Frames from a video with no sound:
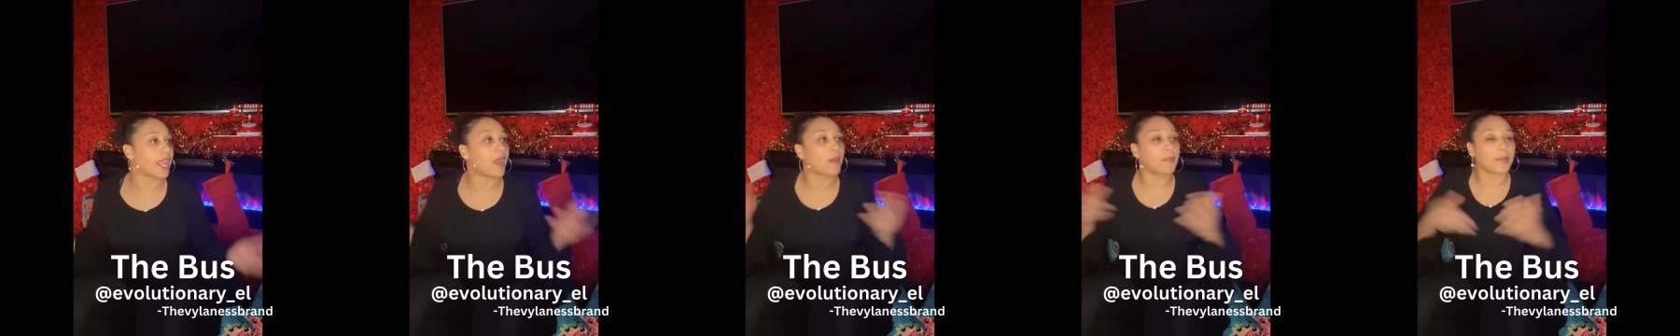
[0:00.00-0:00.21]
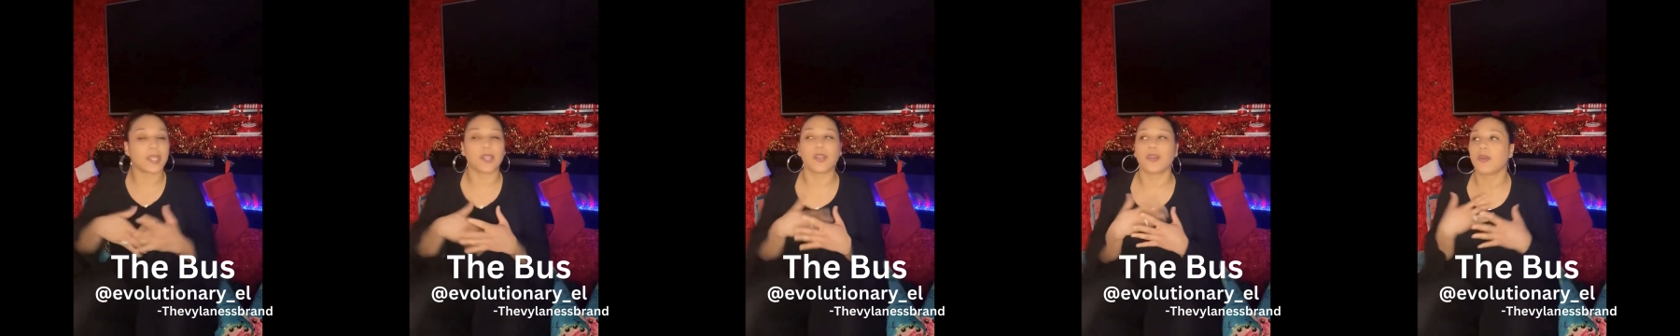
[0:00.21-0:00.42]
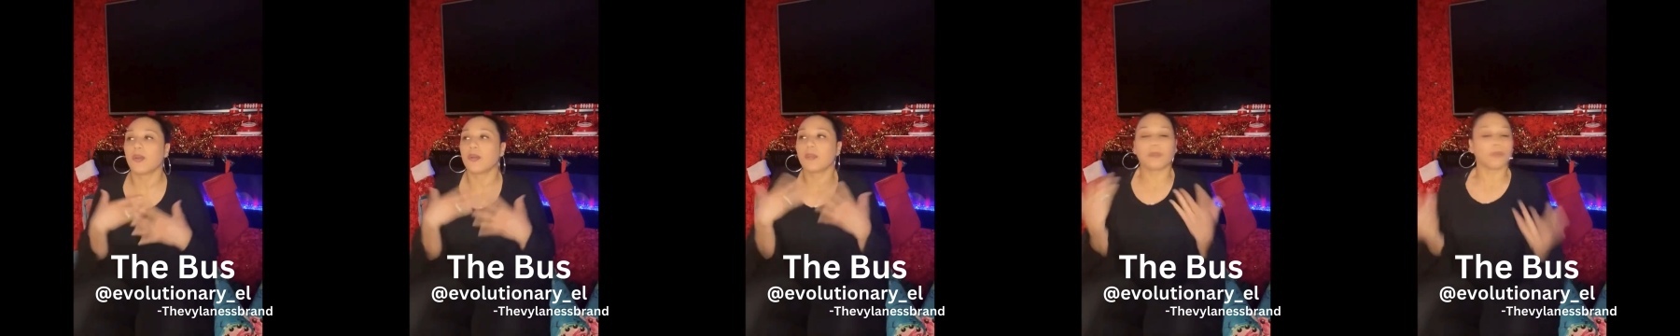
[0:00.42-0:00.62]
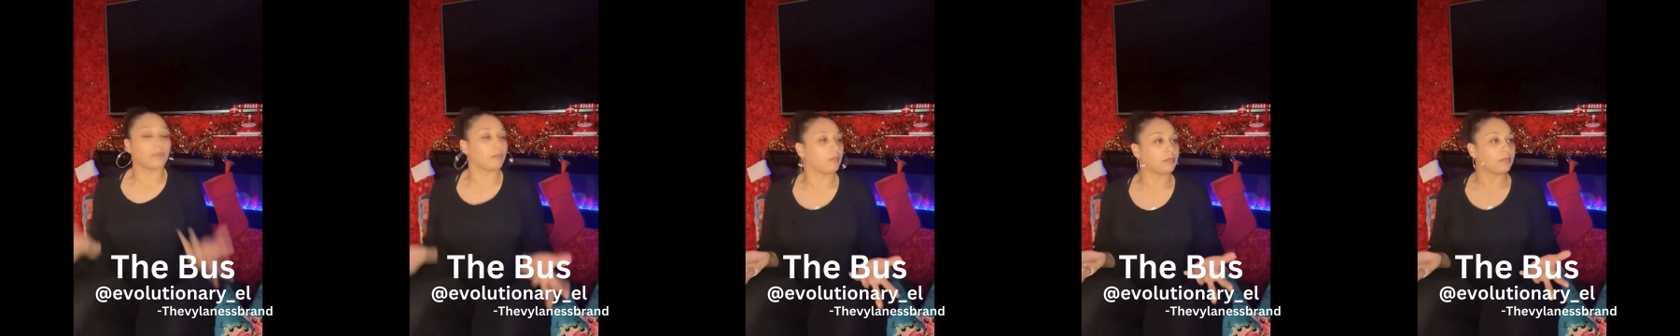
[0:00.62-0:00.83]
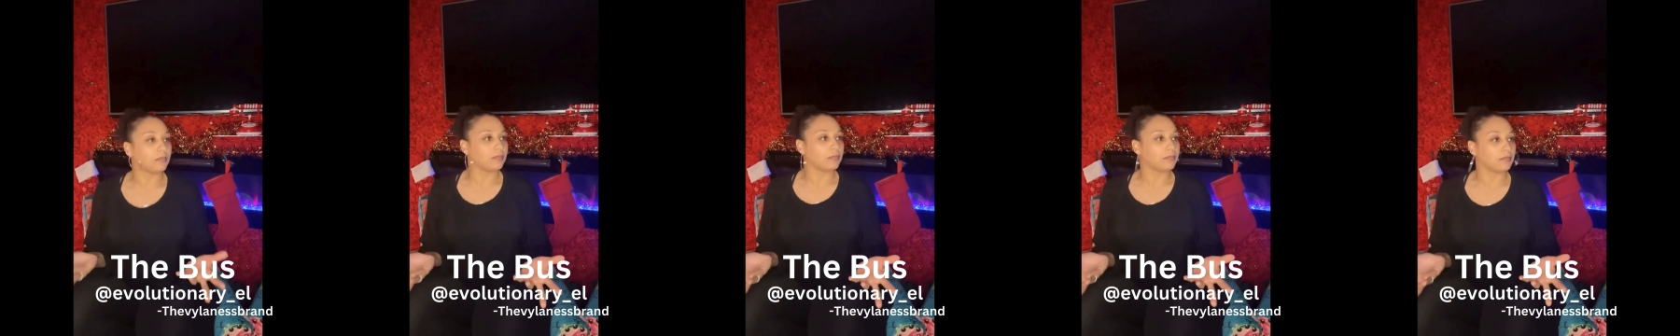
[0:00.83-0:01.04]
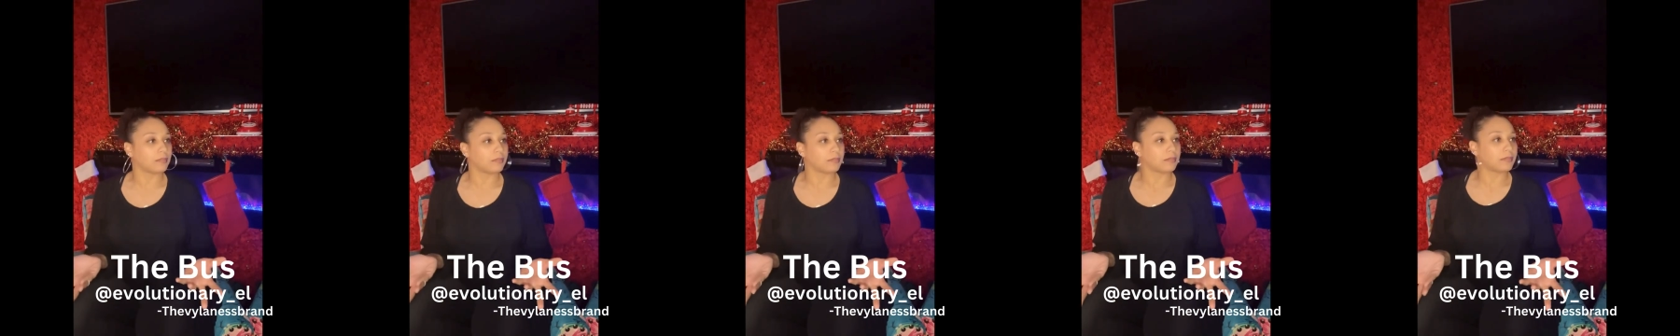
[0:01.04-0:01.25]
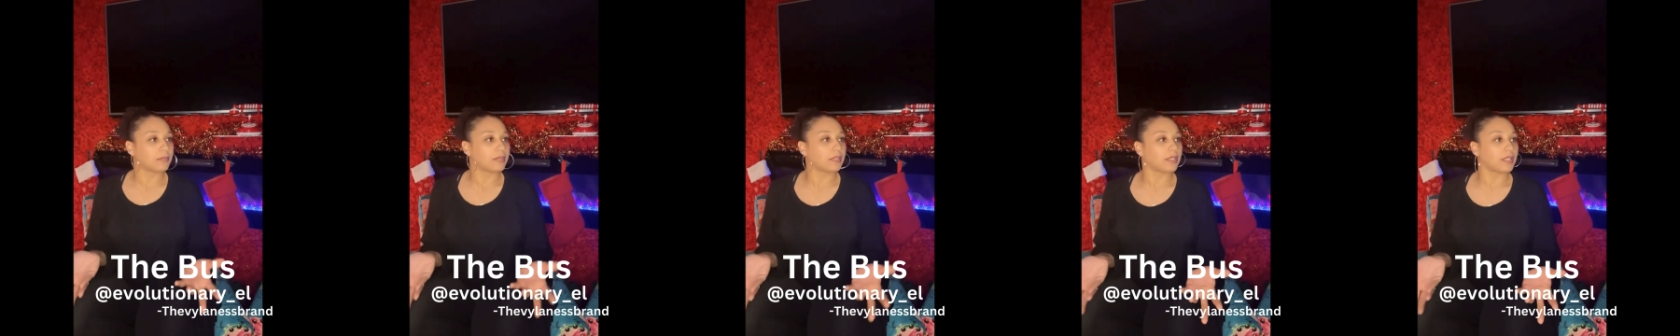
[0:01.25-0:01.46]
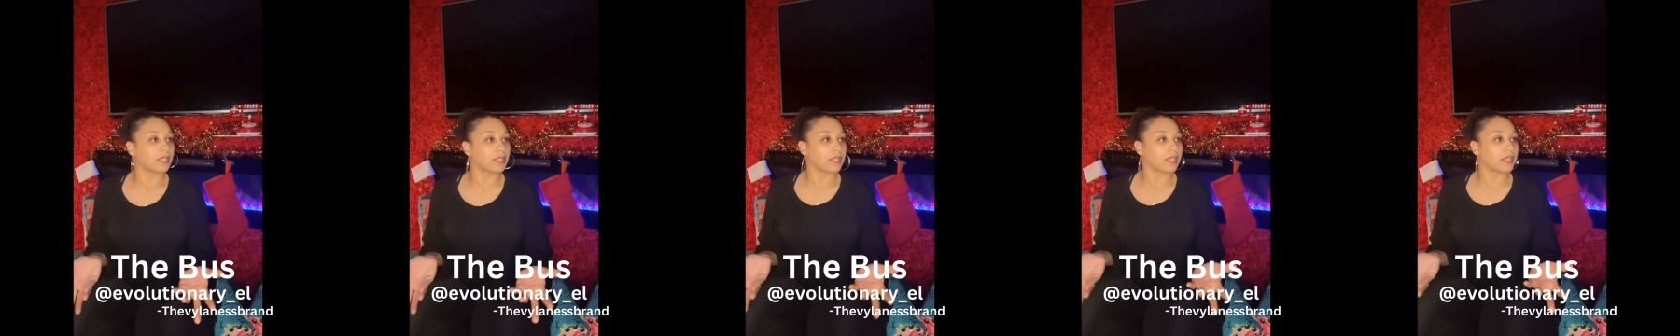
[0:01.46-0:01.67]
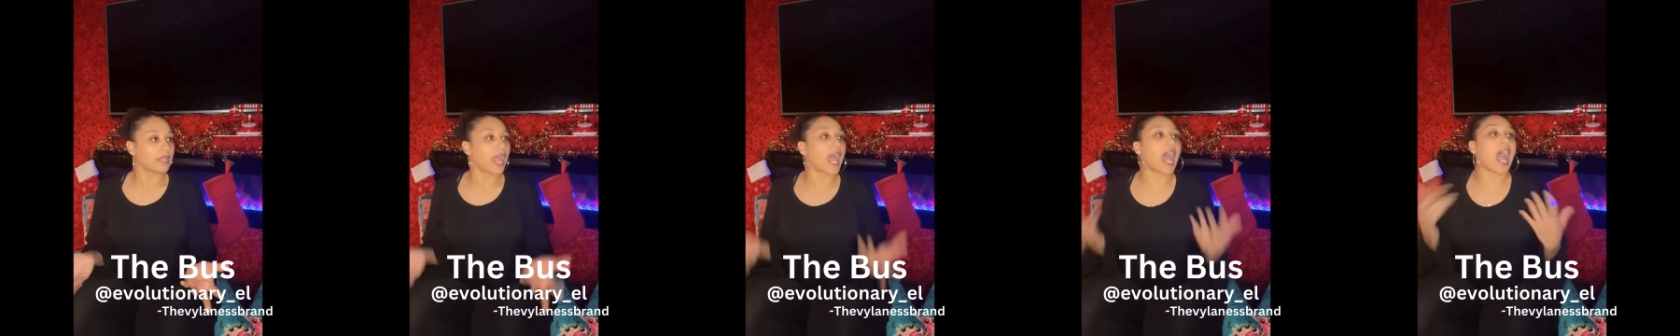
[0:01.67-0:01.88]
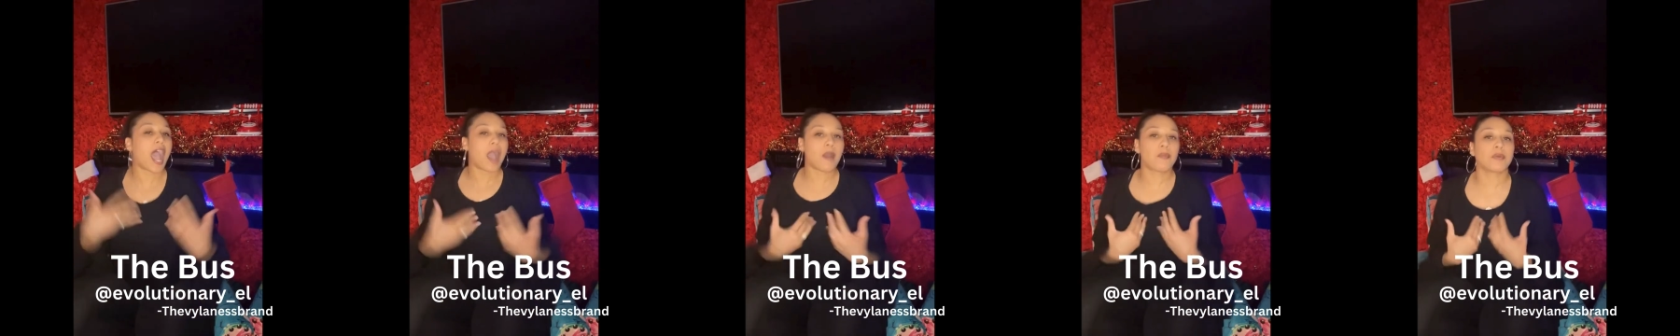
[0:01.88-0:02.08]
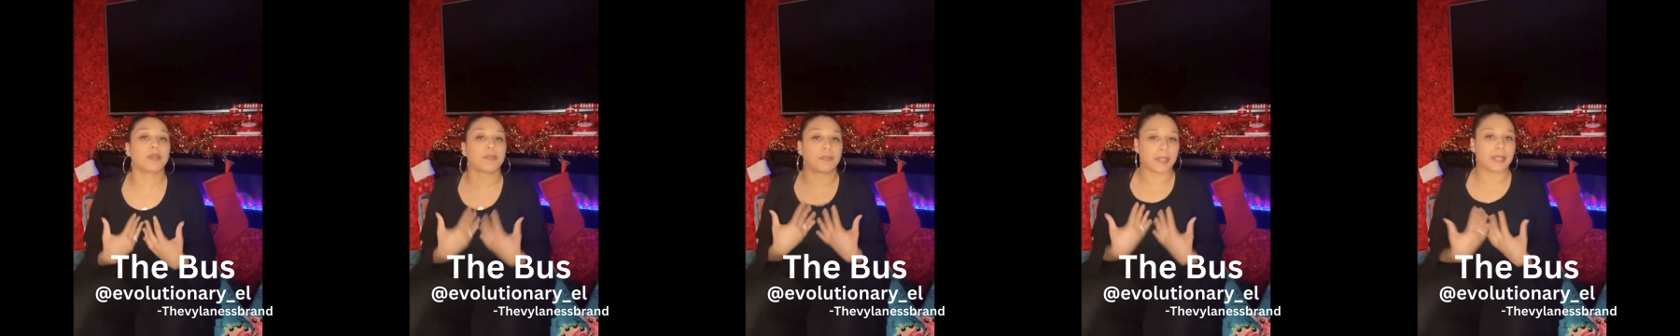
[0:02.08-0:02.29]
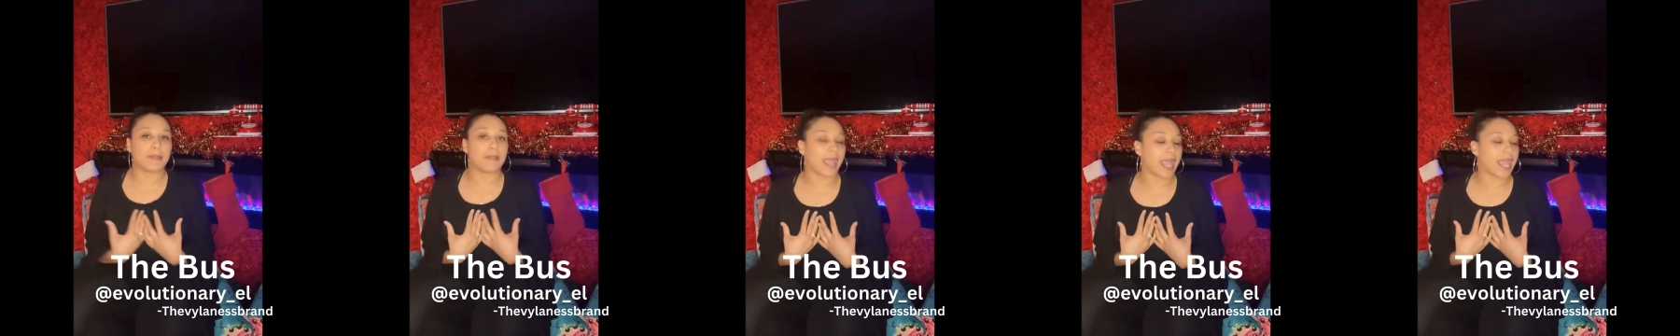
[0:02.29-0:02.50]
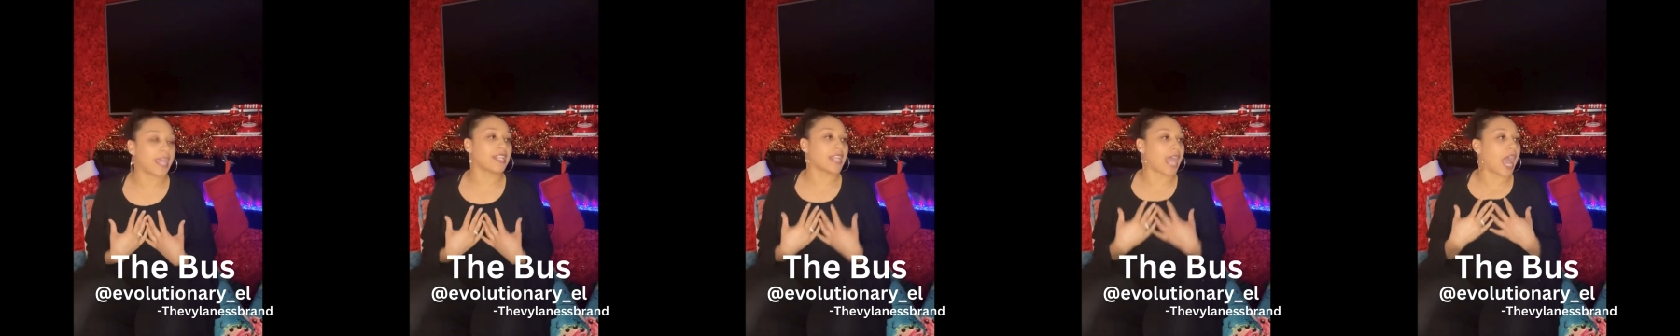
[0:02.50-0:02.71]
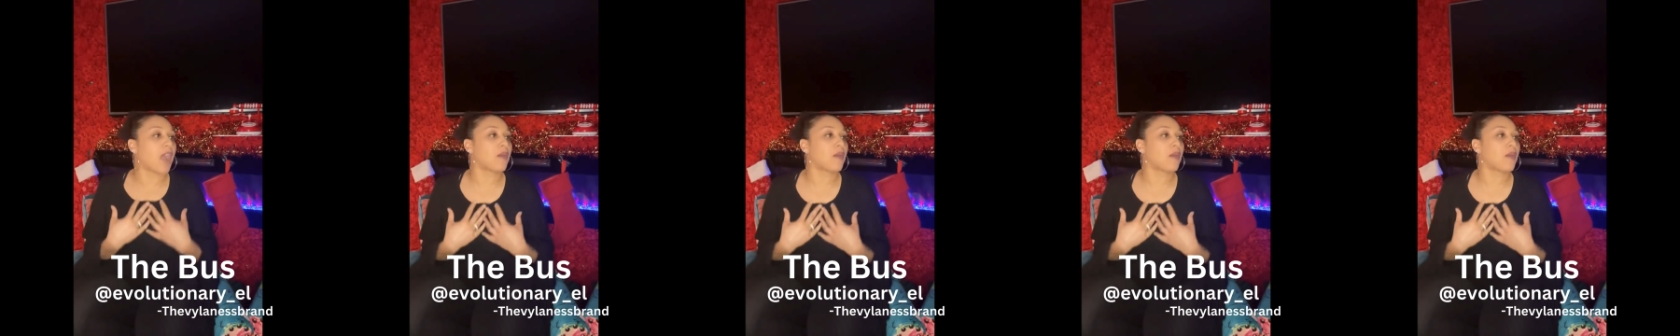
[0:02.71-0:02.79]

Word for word: I mean, I would be mad. Say.